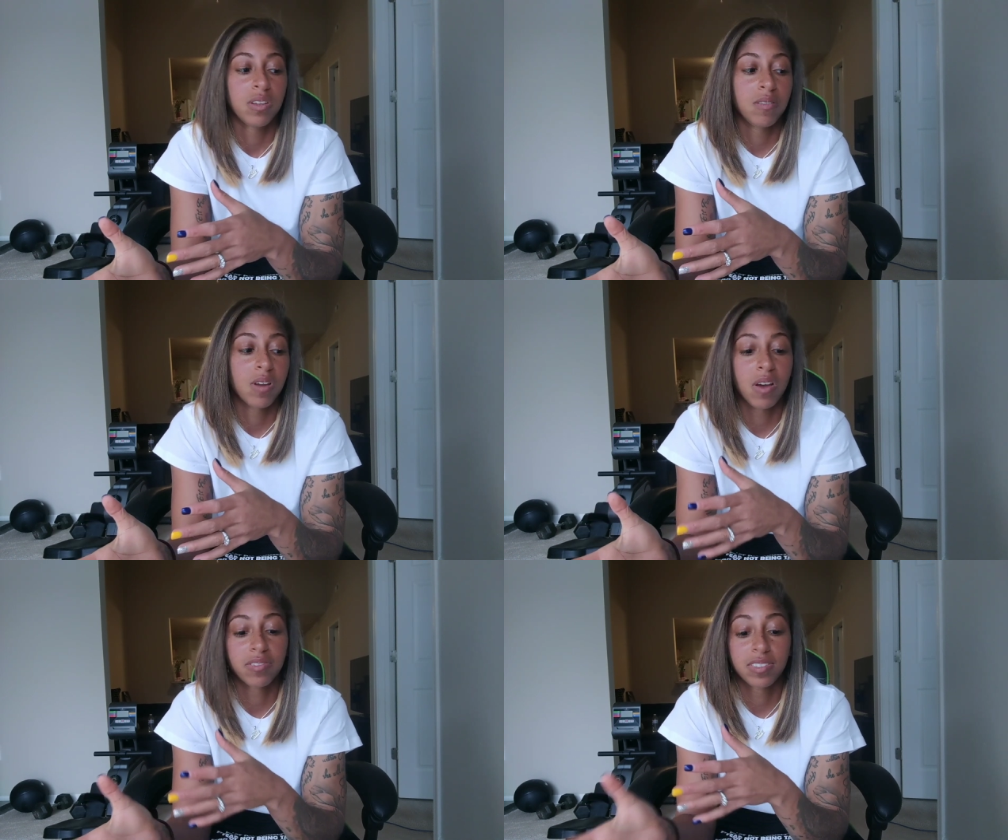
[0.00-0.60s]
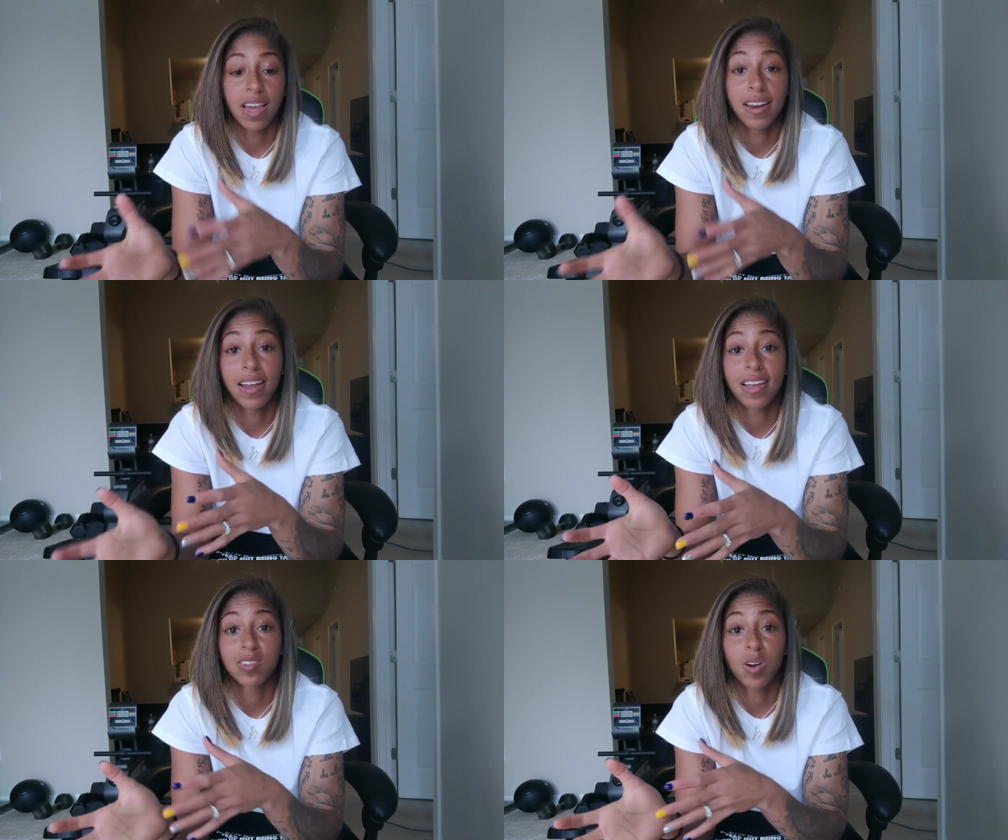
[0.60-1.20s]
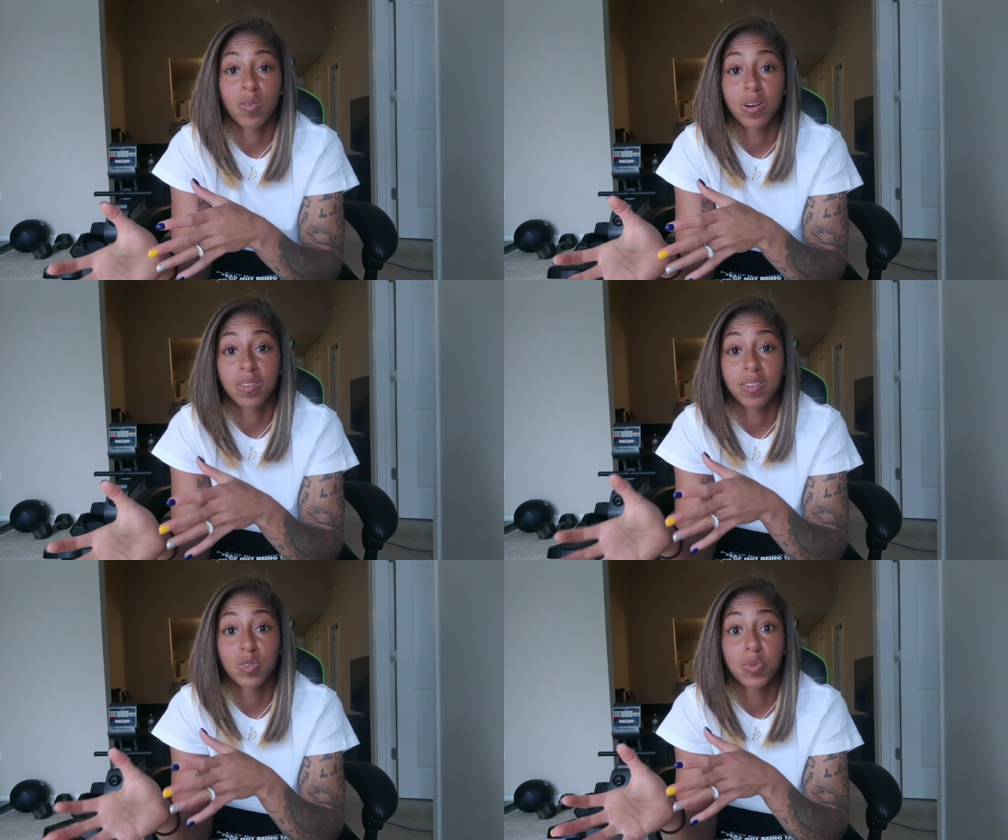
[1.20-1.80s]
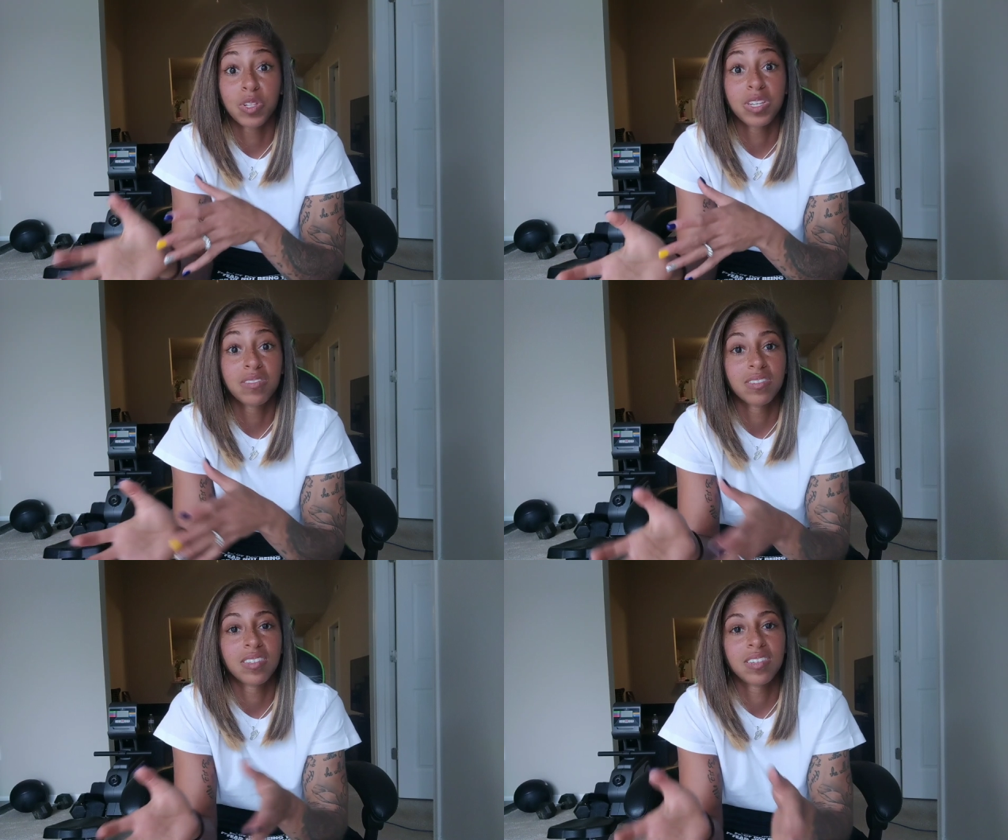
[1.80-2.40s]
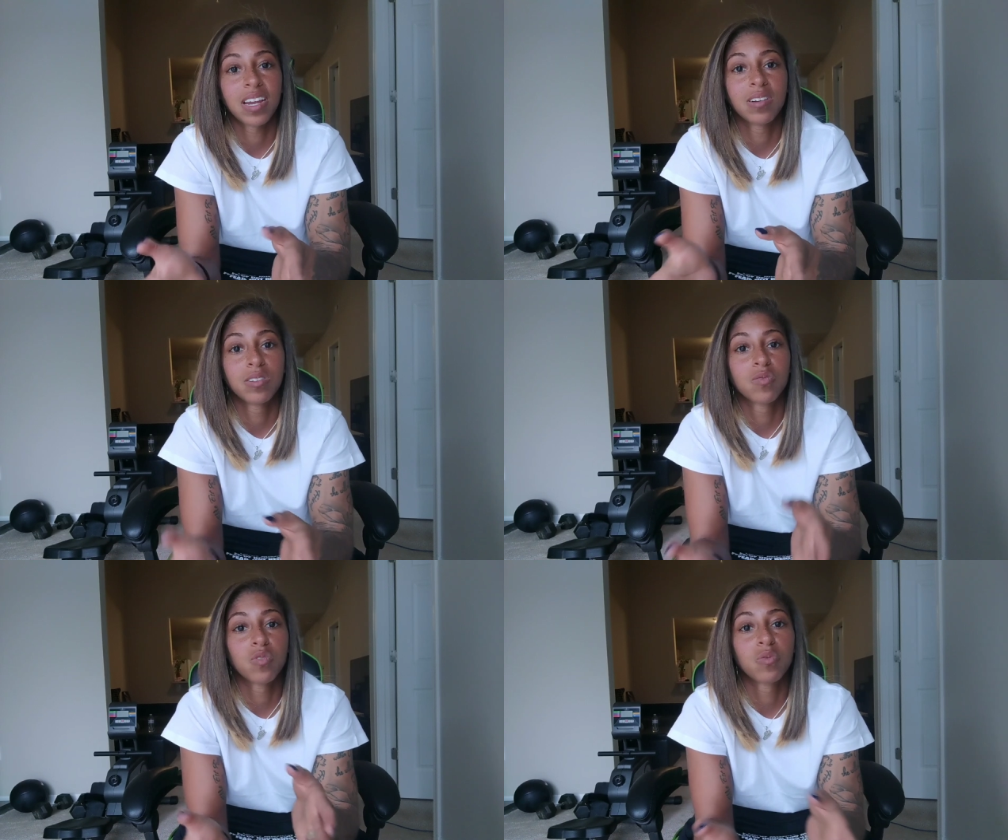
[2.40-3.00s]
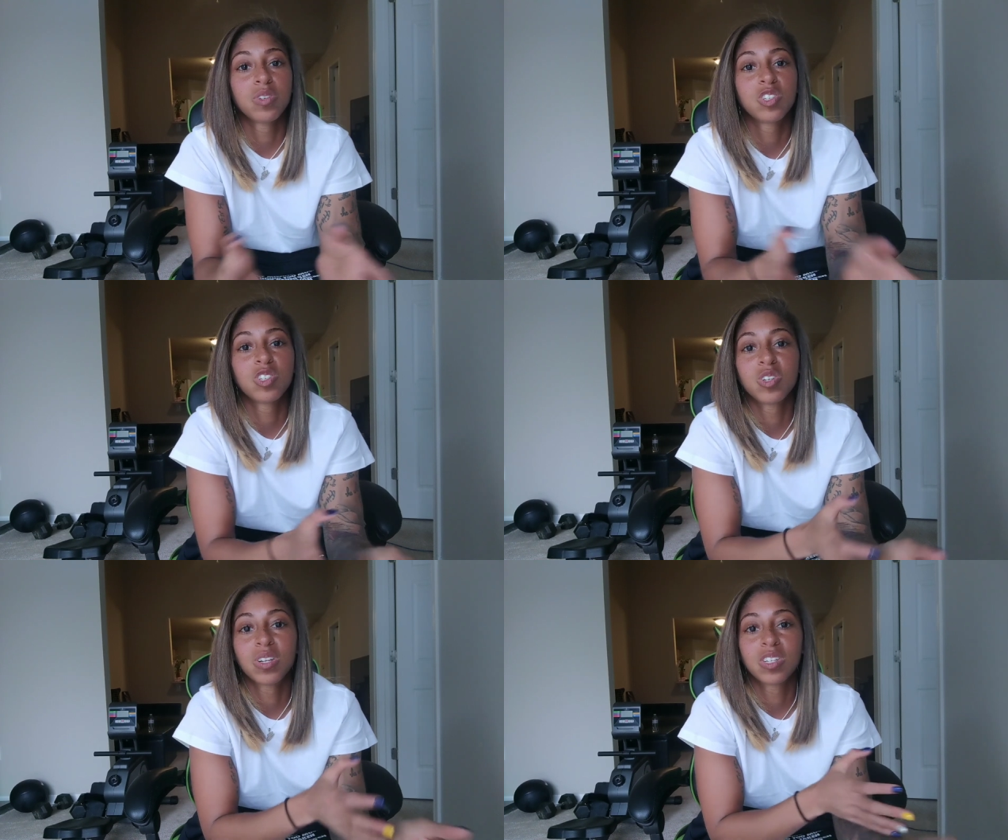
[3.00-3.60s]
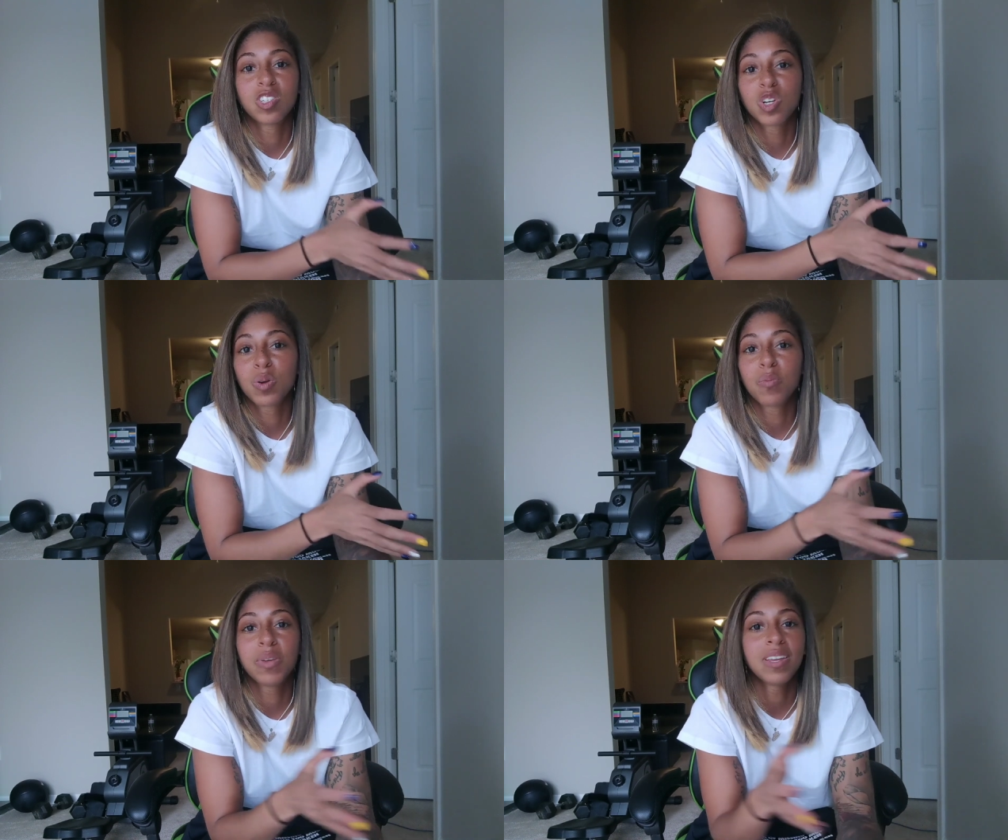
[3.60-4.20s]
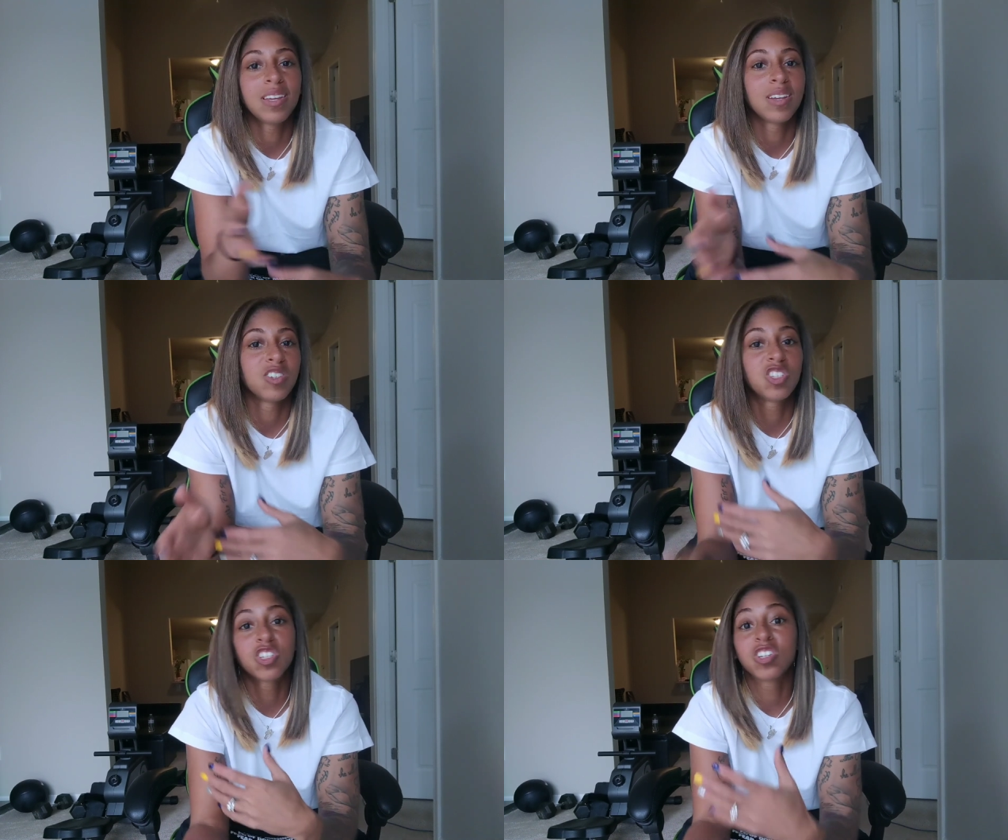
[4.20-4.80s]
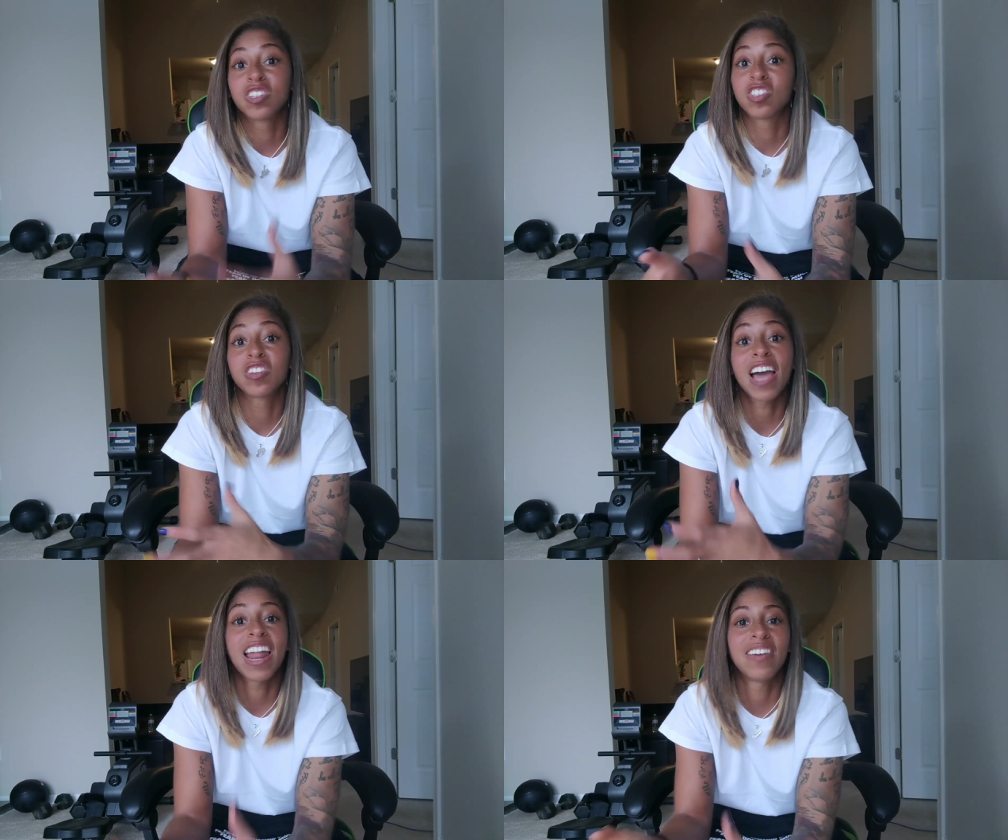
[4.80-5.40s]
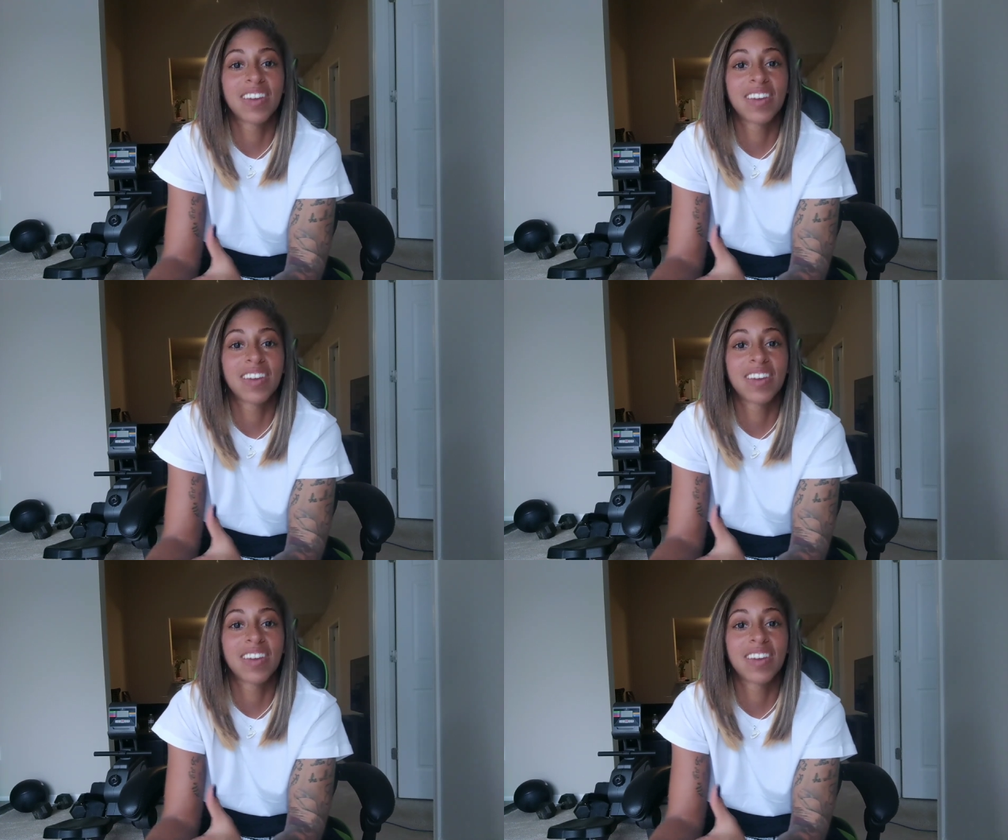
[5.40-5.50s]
you know, society has already these beliefs and these standards of what we should and shouldn't be and should not